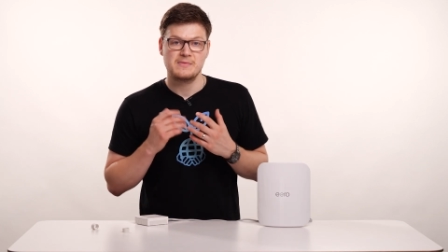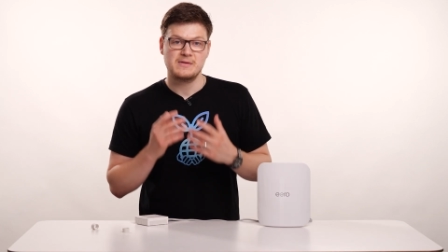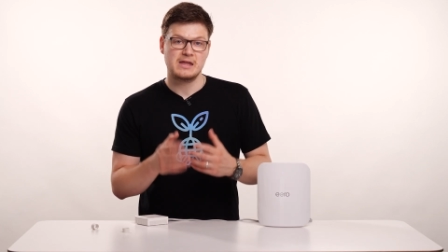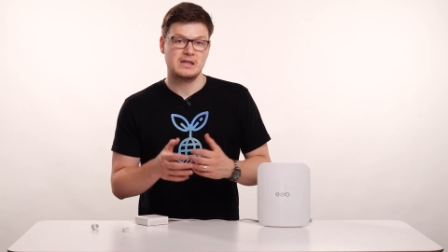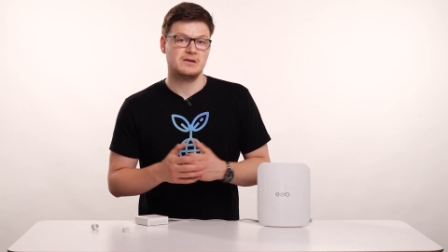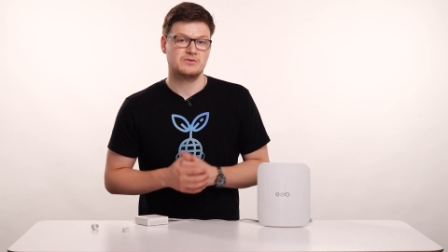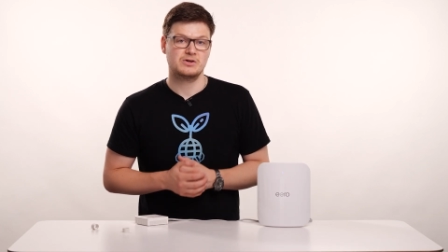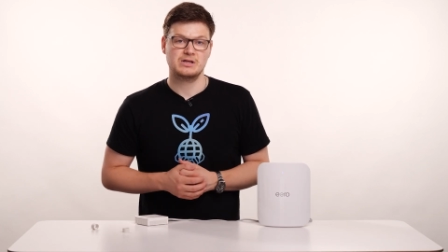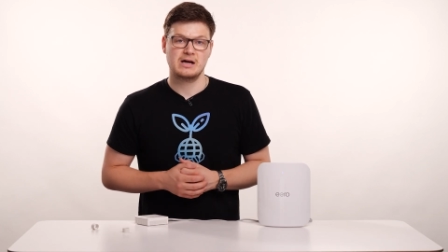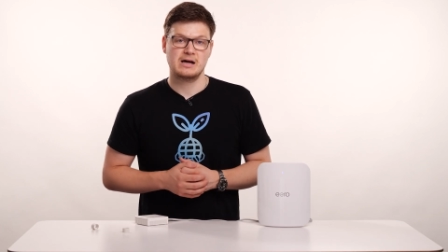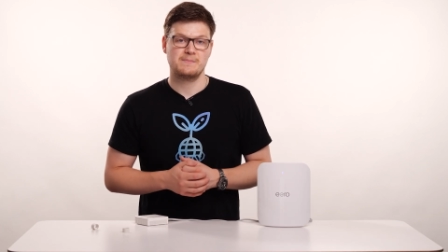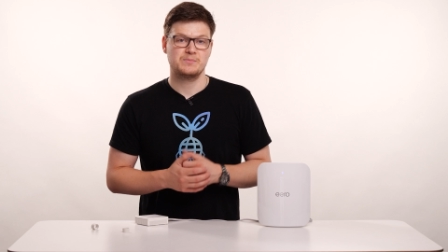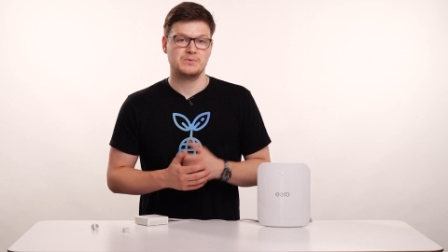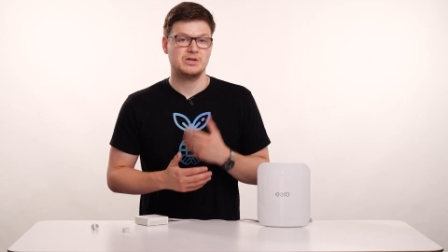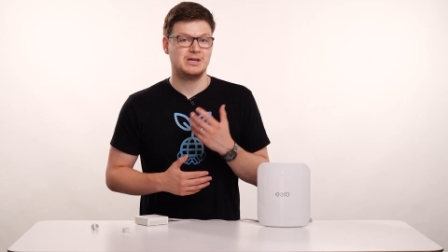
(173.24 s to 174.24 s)
Now that you've done
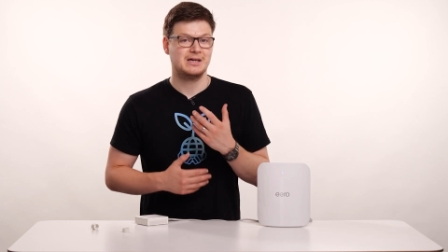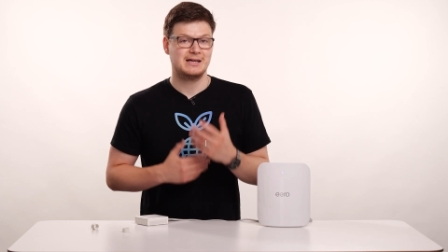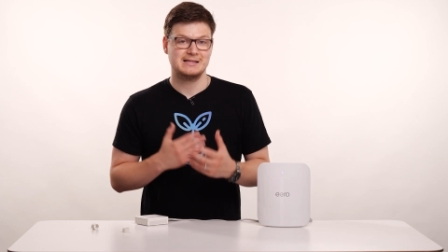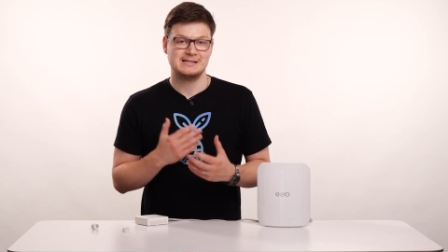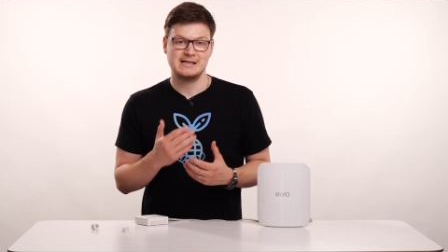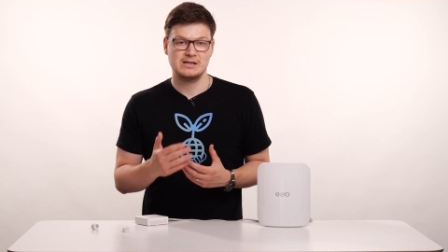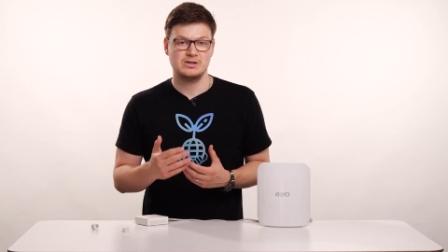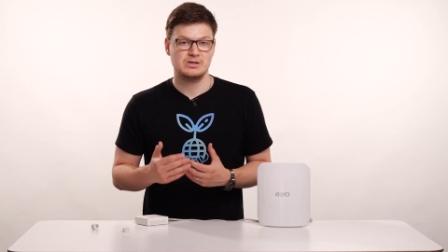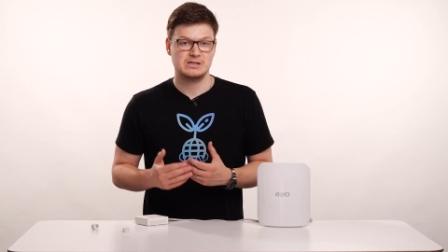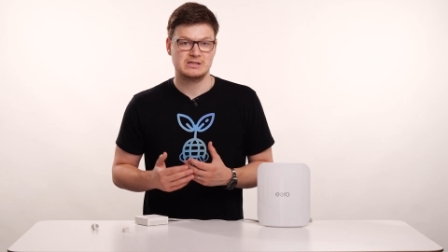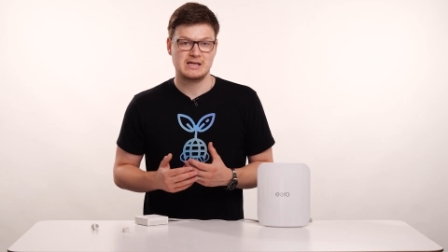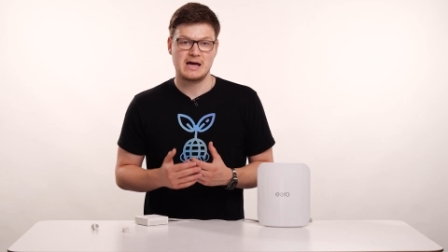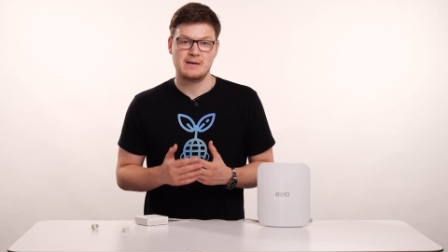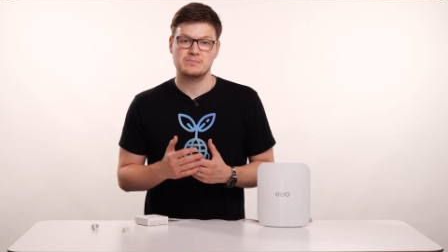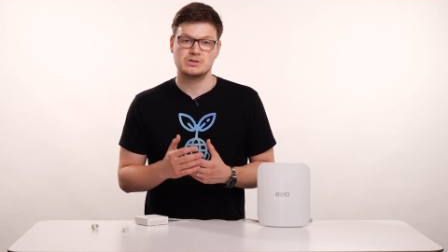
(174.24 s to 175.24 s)
that, you can continue the
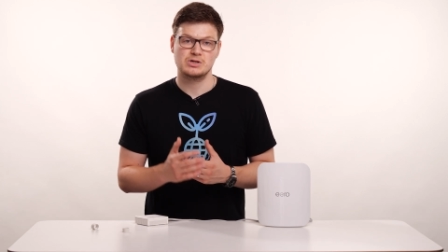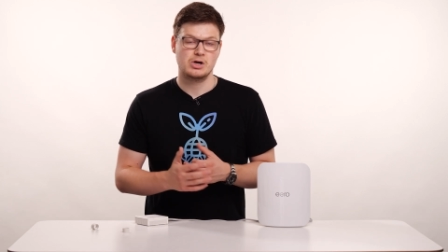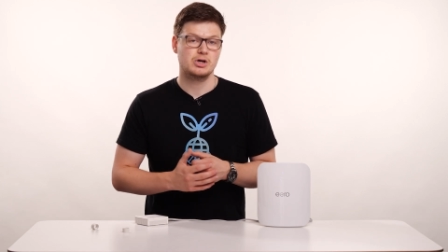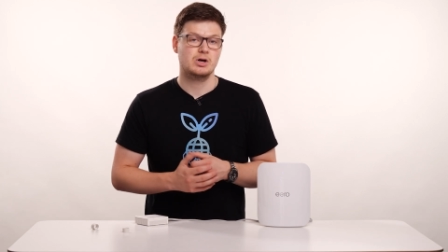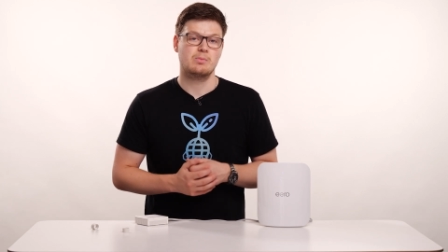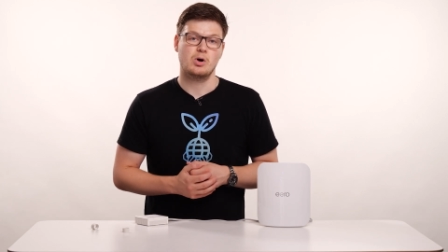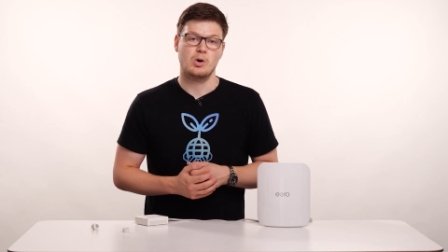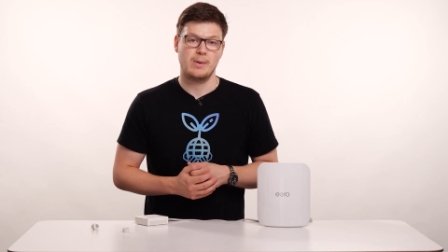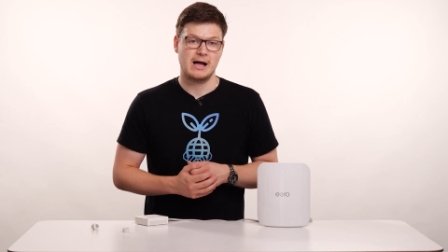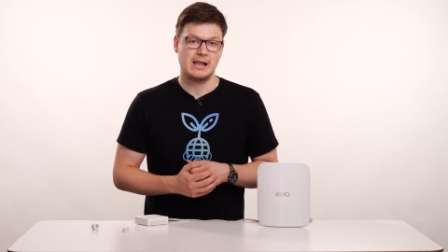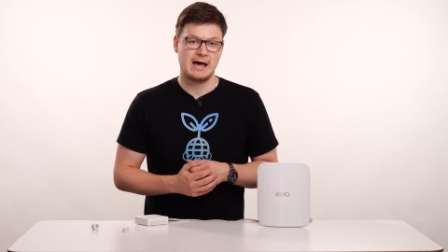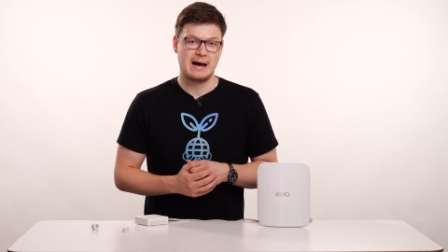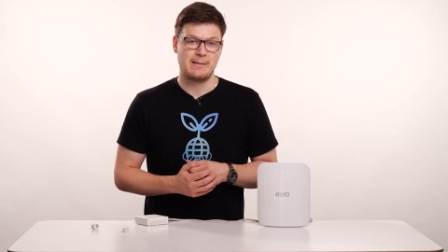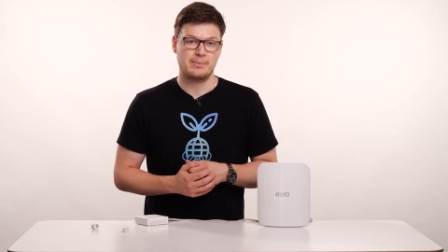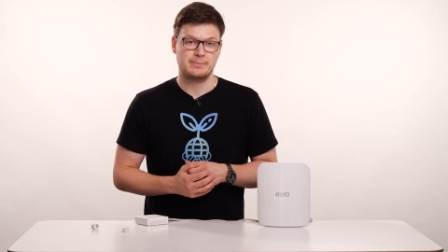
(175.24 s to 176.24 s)
steps on your
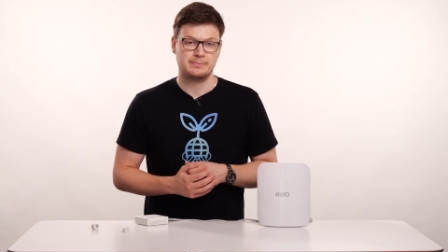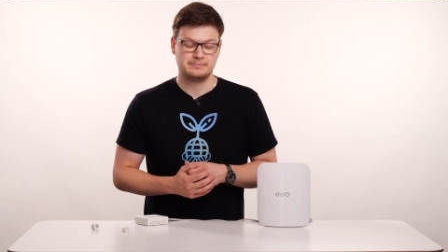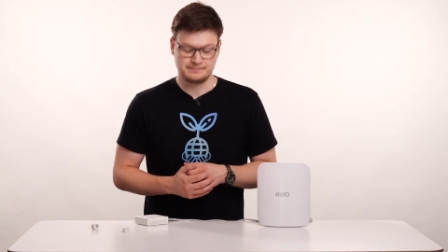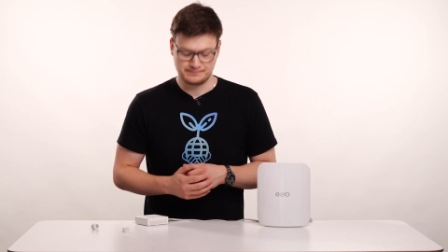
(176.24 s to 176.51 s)
mobile app.